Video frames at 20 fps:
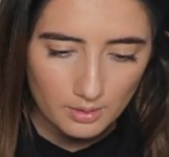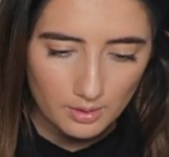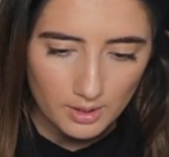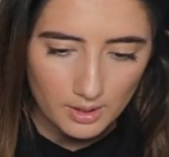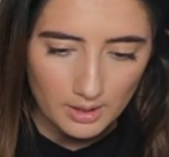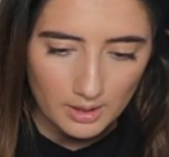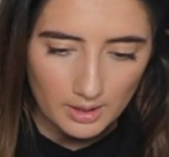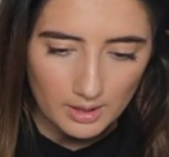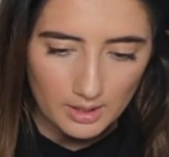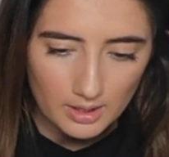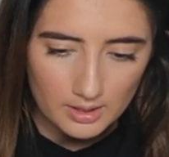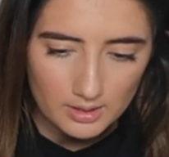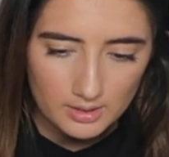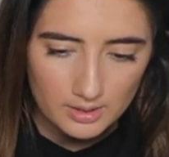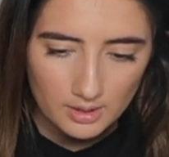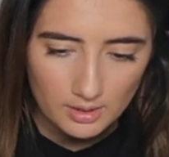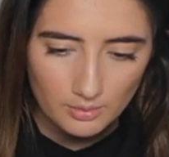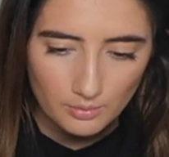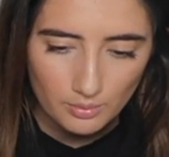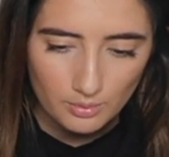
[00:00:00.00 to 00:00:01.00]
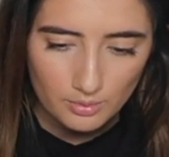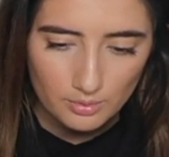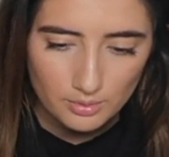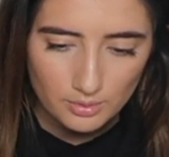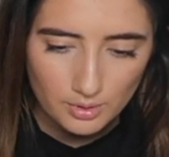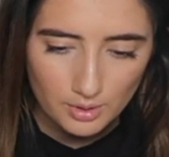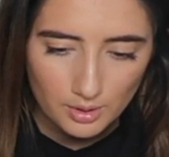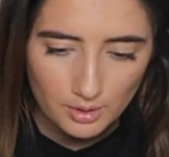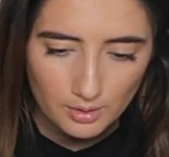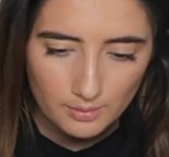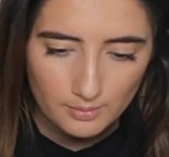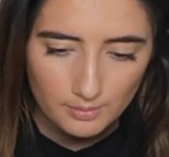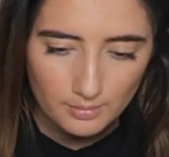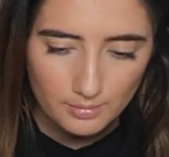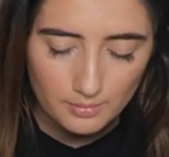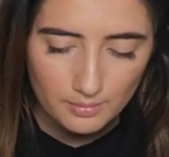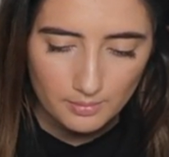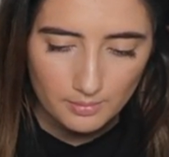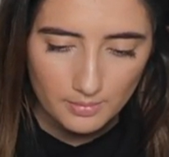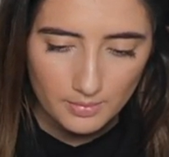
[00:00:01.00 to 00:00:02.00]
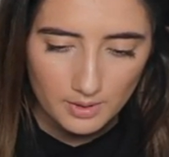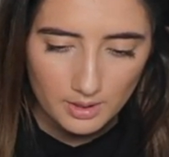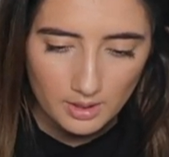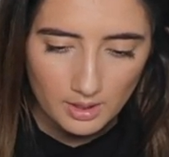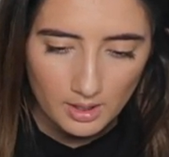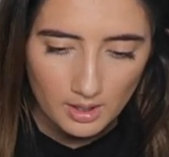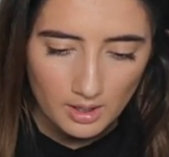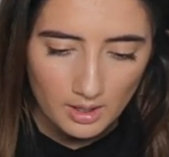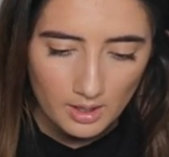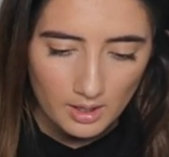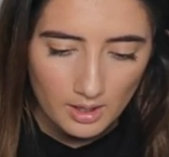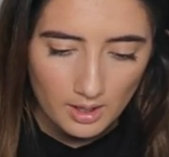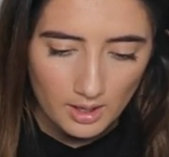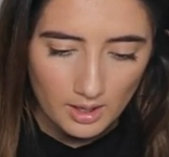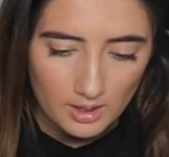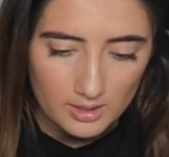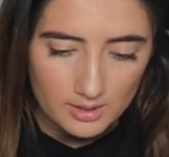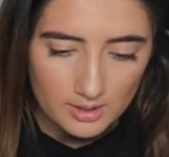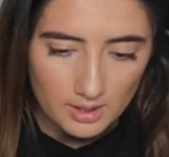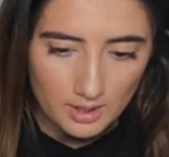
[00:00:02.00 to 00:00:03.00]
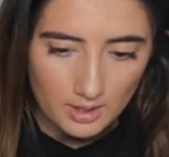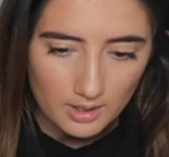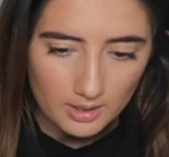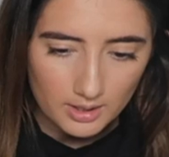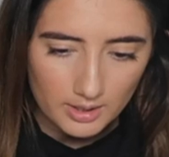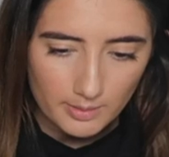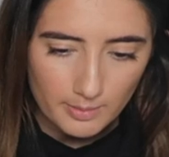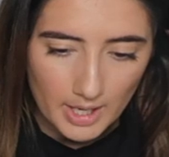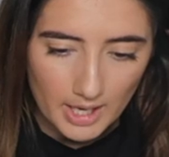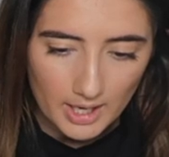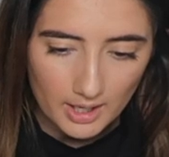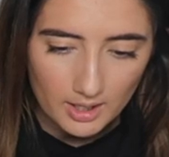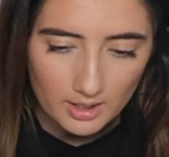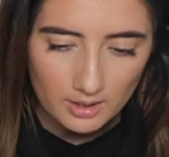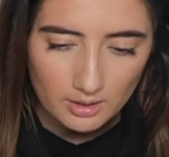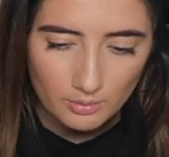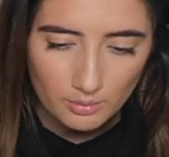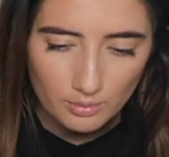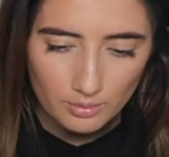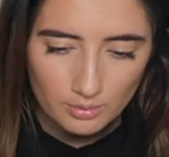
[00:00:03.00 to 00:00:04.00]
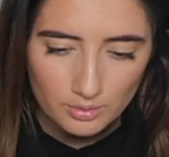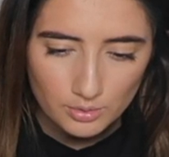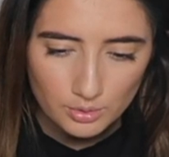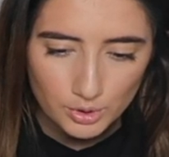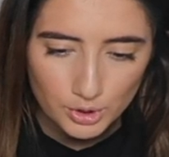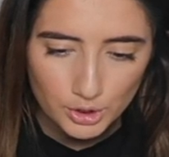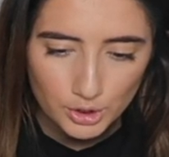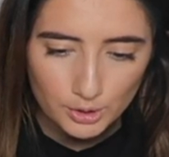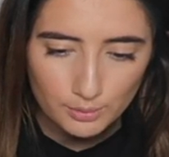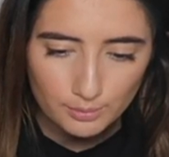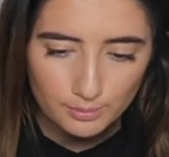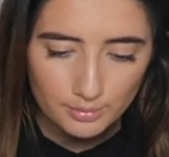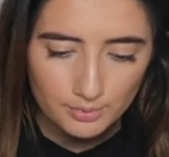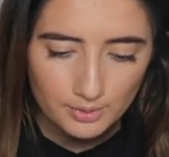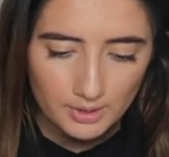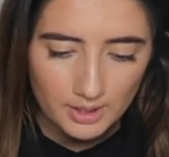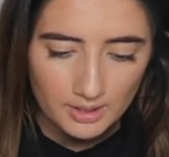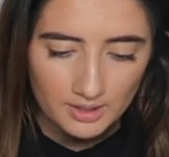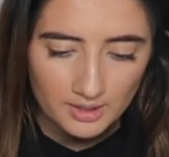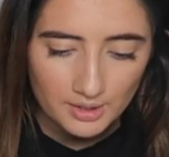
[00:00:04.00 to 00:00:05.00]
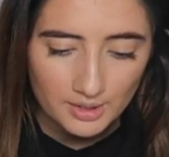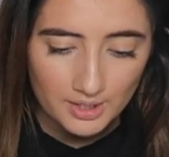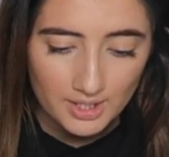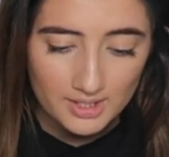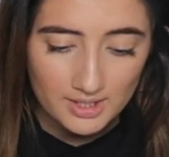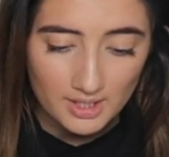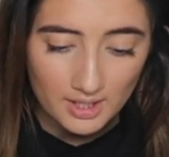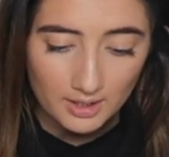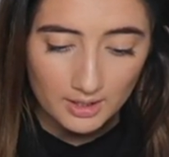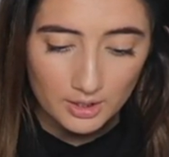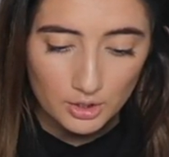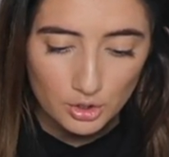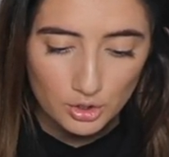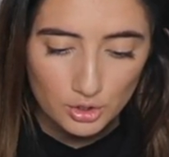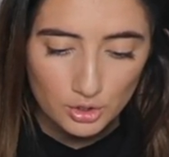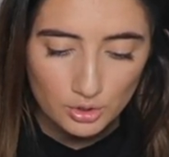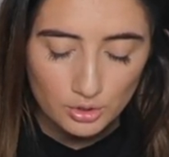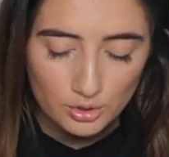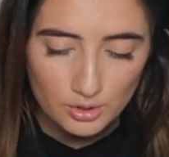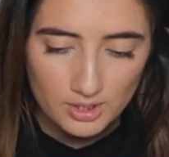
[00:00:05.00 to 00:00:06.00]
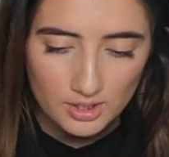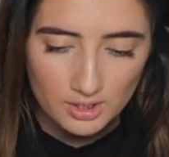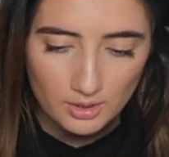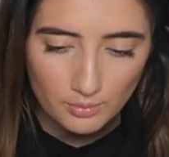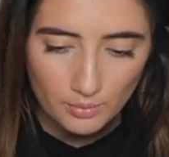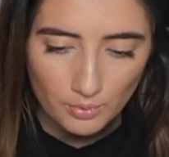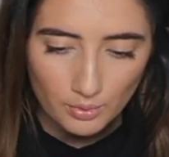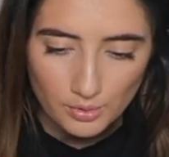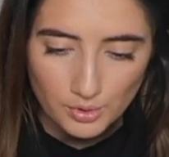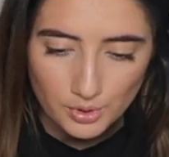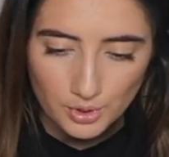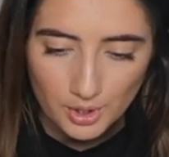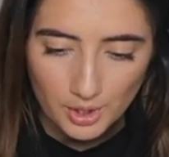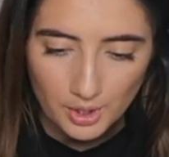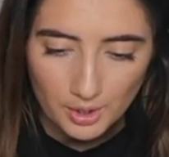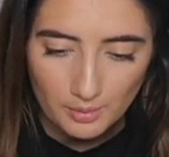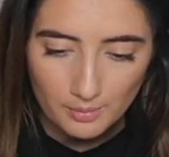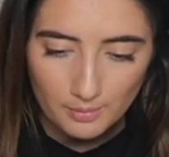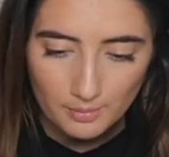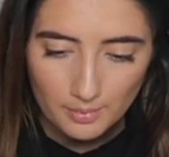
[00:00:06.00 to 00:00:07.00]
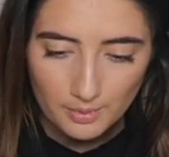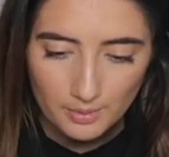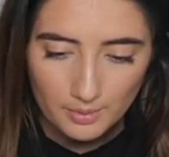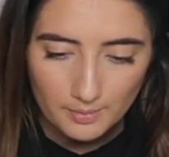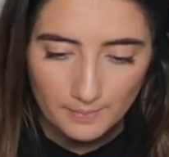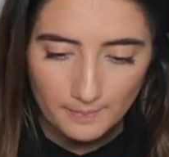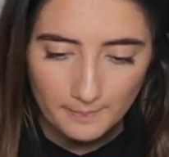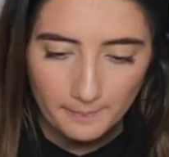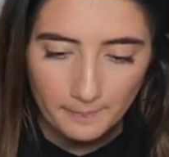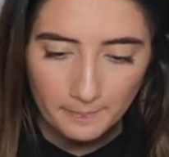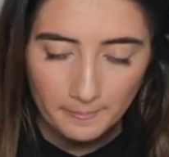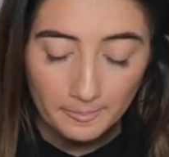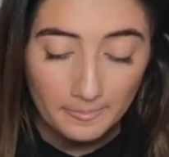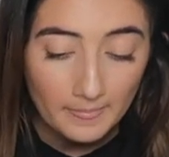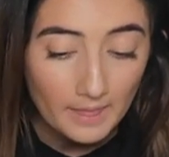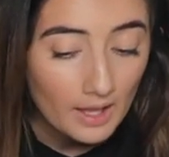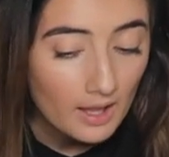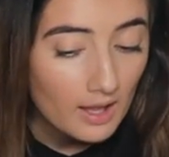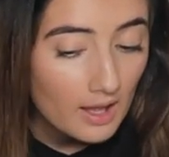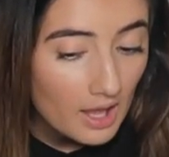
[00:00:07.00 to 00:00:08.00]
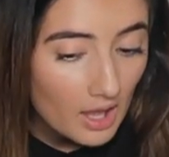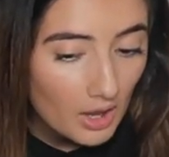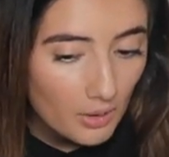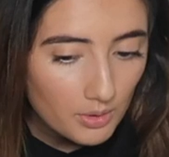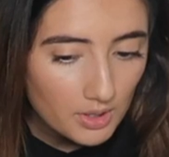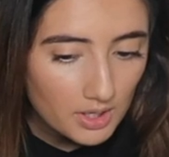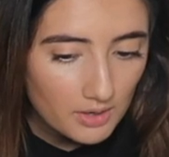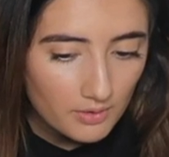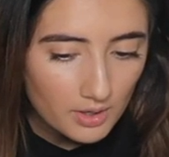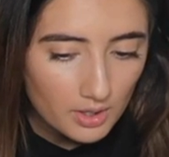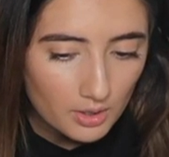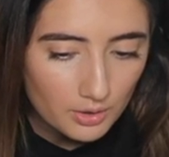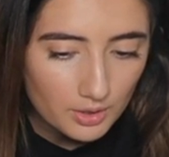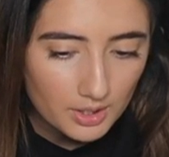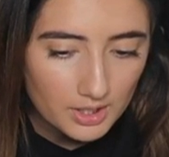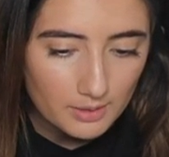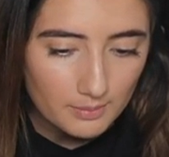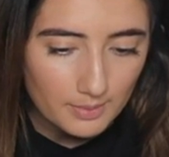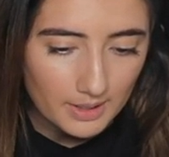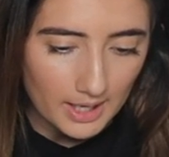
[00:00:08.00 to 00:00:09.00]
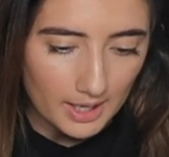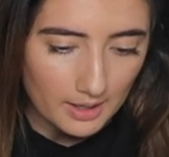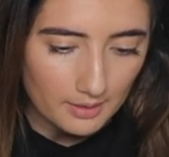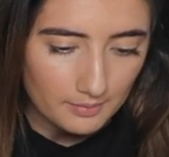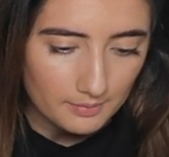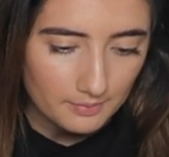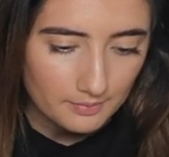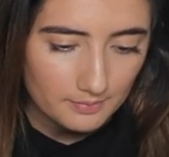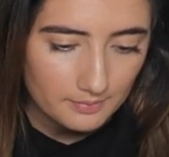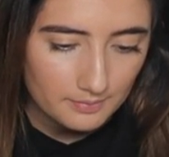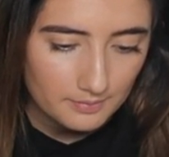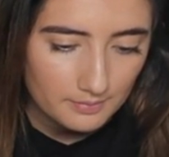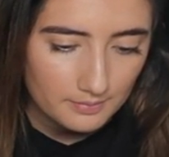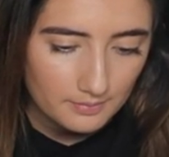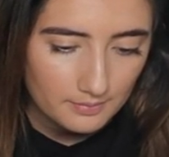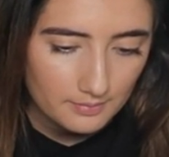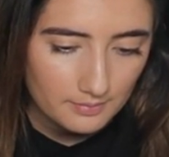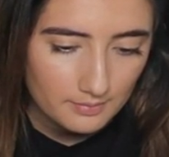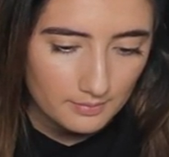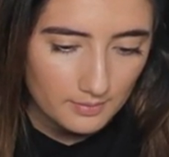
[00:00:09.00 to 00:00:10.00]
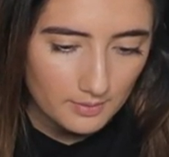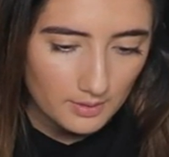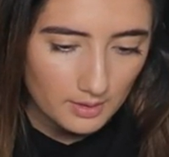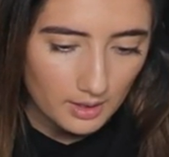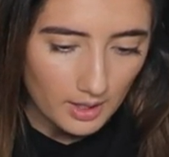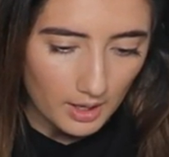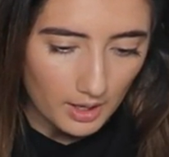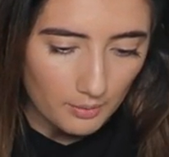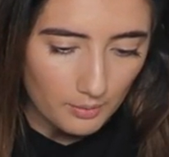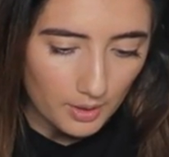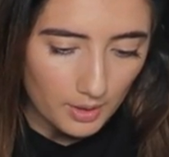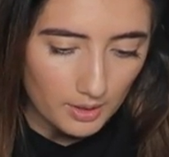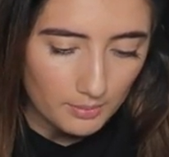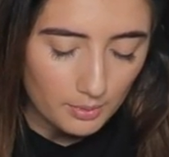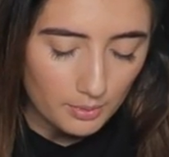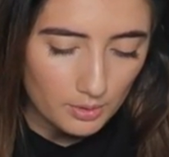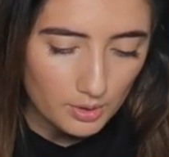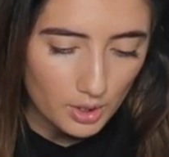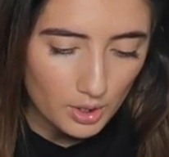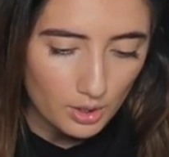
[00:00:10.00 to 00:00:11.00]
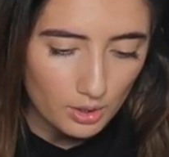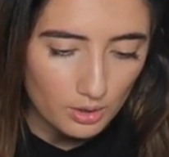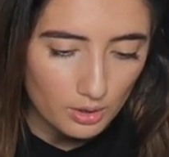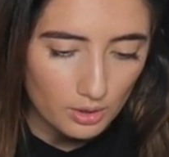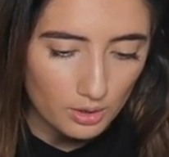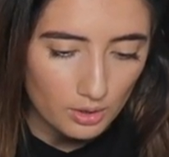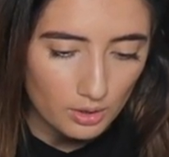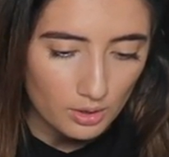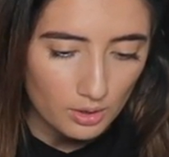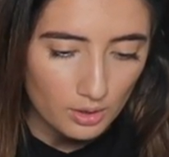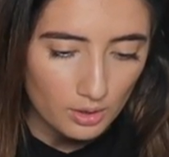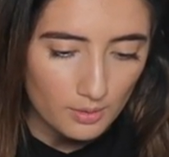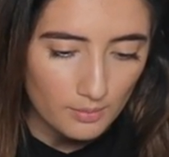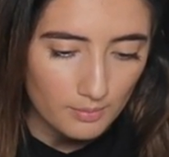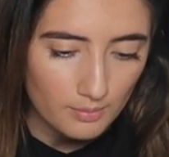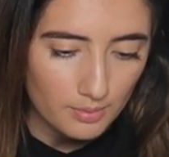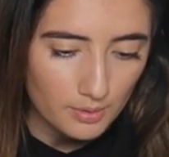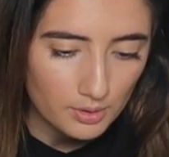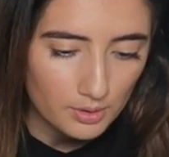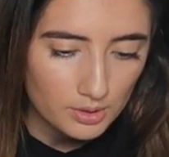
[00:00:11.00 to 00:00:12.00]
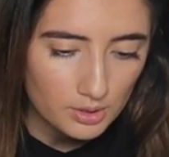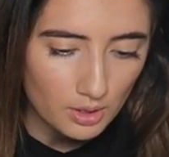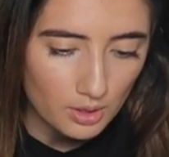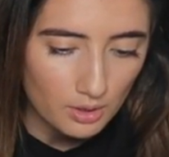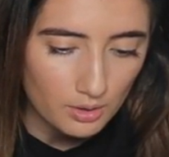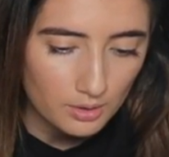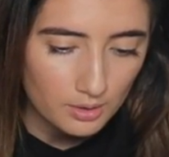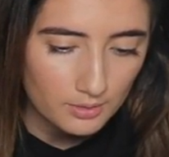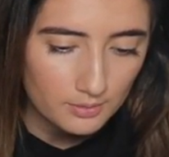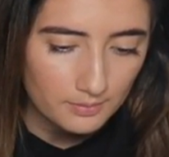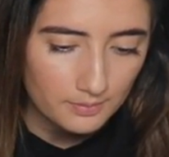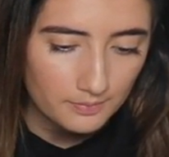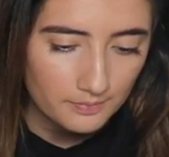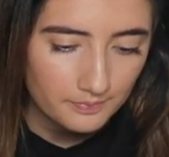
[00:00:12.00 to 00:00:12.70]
And this in the wardrobe. This ugly bag in the wardrobe. And then these ugly shoes in the wardrobe. And we're never gonna look at them again. Okay, we're gonna put her boots on.